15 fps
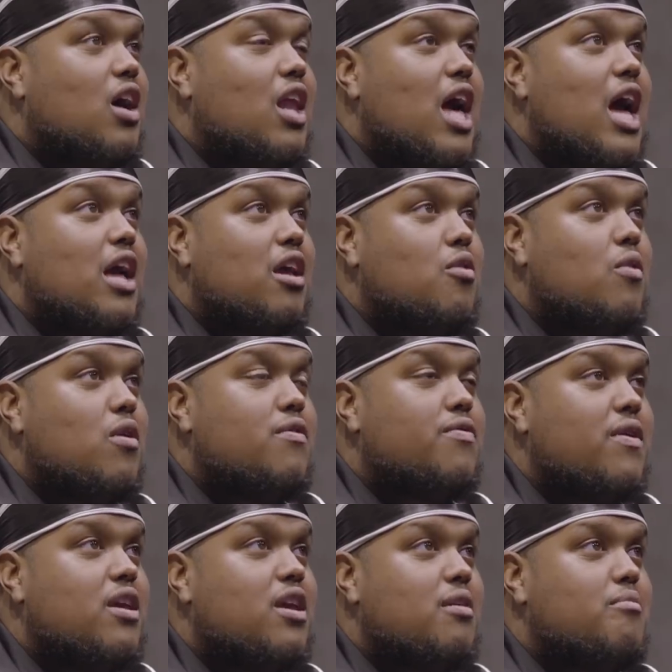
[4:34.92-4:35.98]
I like what you're
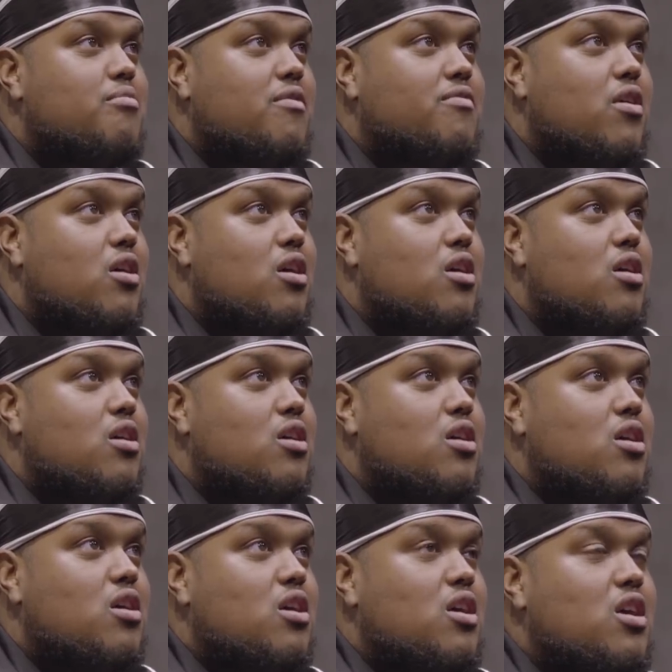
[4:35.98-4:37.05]
thinking, brother.
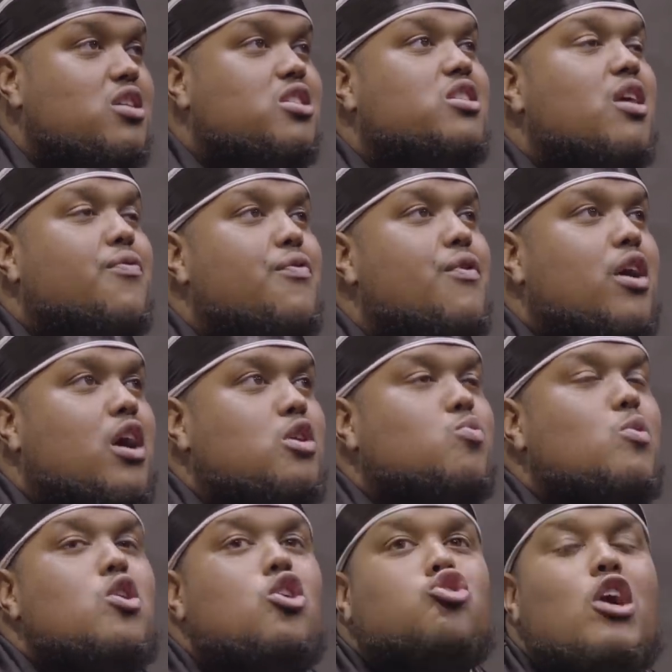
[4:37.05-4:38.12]
It's different because
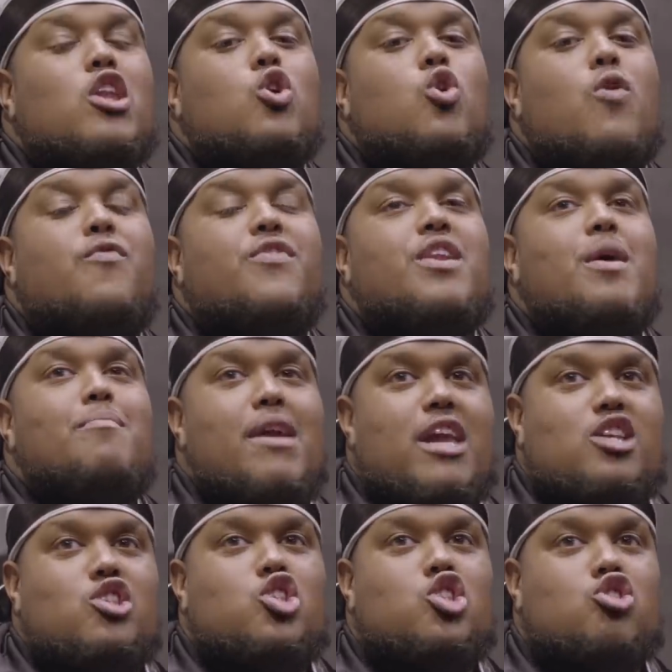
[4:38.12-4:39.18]
we're not trying to go for the
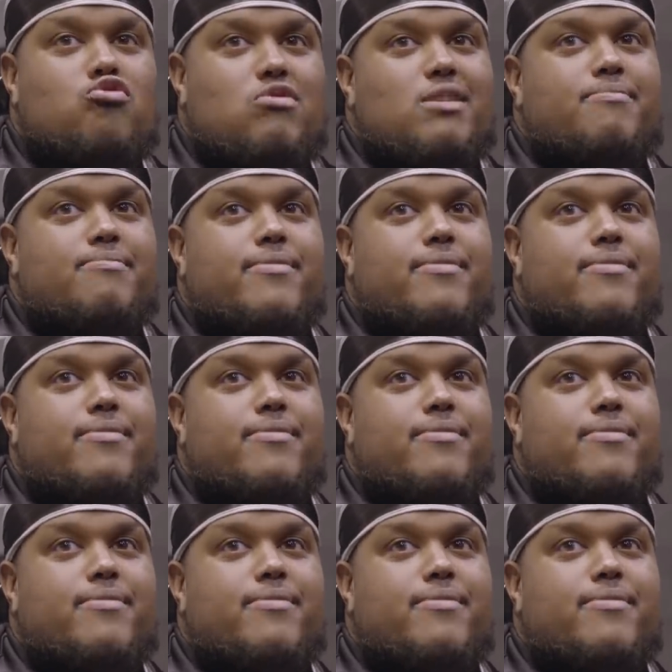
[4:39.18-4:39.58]
mainstream.